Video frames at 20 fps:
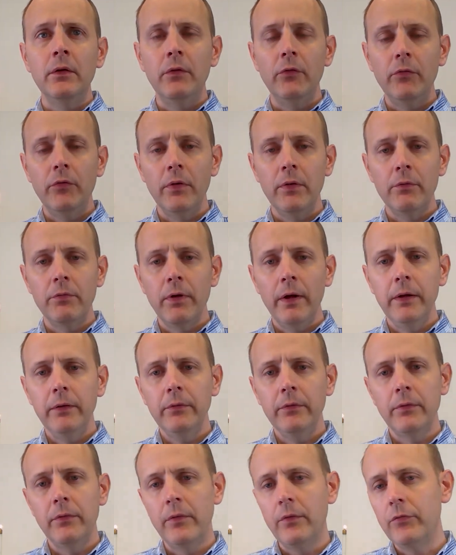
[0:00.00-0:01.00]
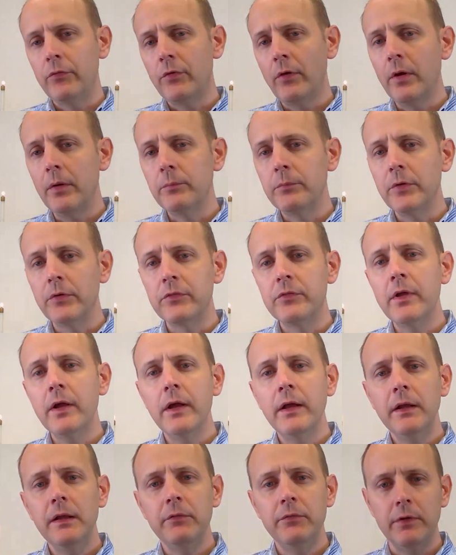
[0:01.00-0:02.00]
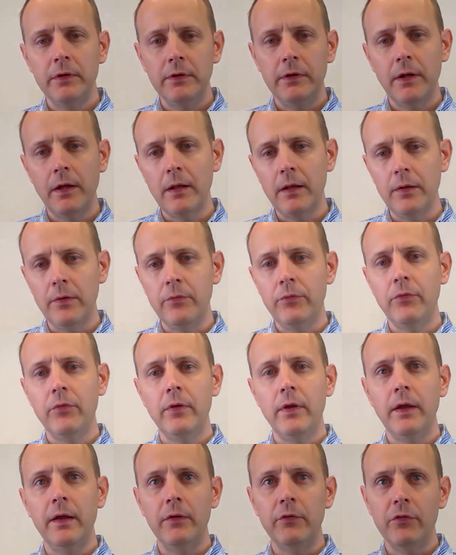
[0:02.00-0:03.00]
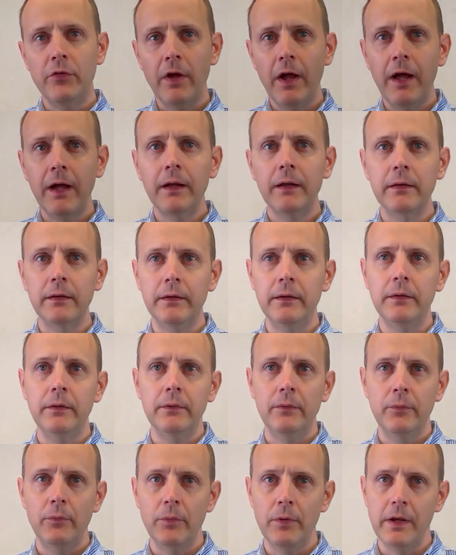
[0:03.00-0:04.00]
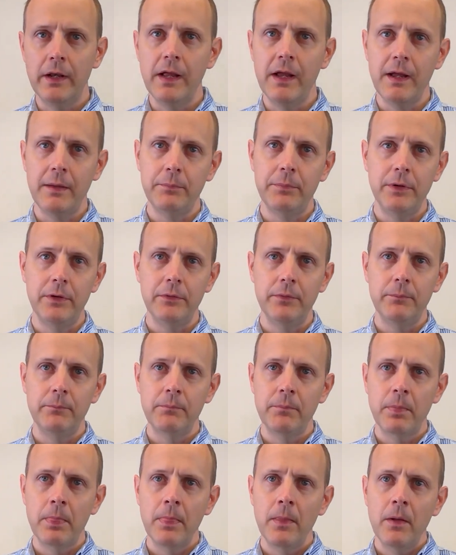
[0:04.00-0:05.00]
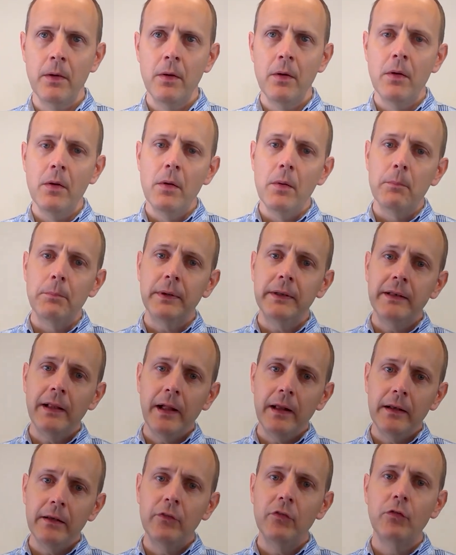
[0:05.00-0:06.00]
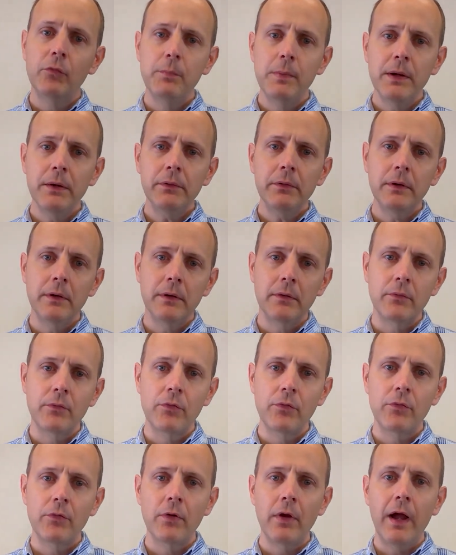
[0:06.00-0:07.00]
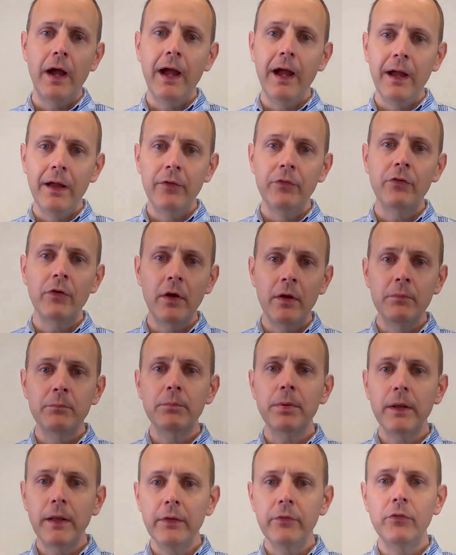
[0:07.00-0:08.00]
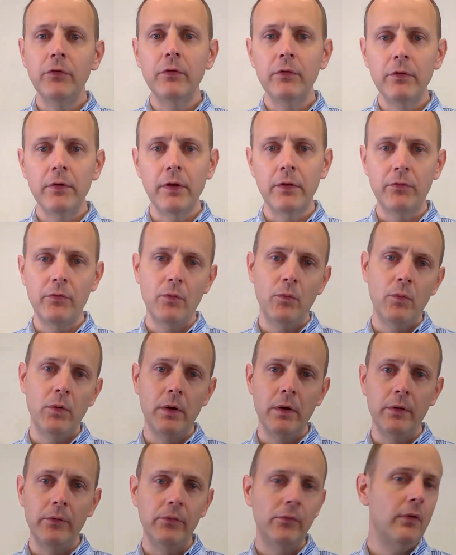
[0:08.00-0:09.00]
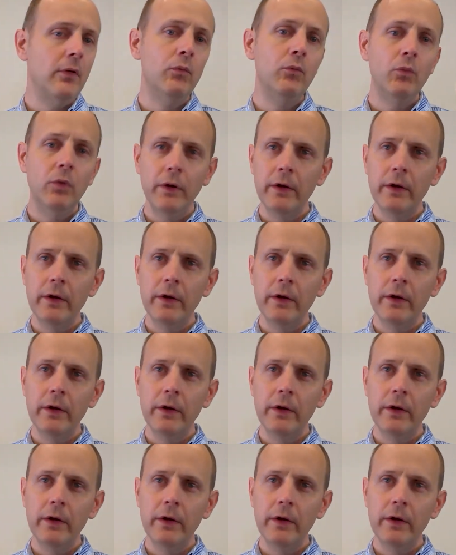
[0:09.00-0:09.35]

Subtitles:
You see, the writer of this psalm does not even tell us exactly what happened. But that experience, as unpleasant as it was, and